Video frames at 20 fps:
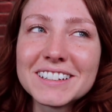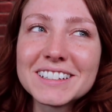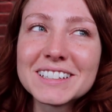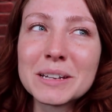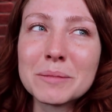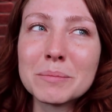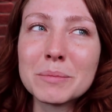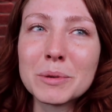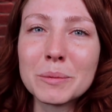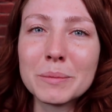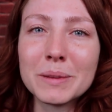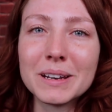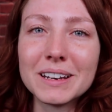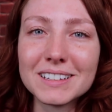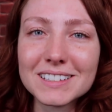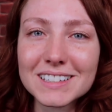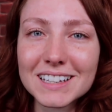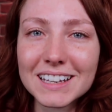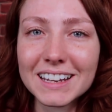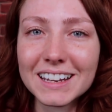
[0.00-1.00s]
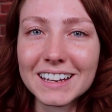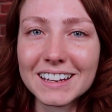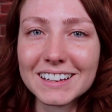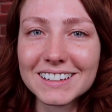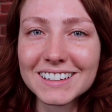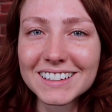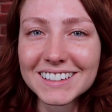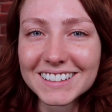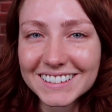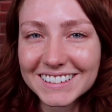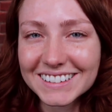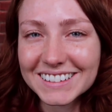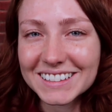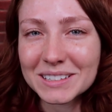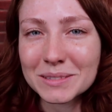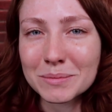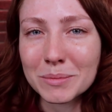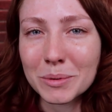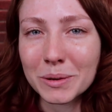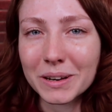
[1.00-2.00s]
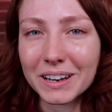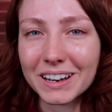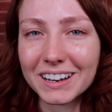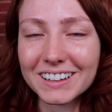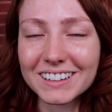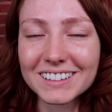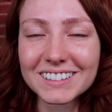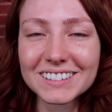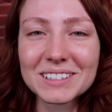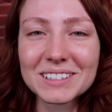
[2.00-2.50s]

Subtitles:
10 more minutes lay in this morning.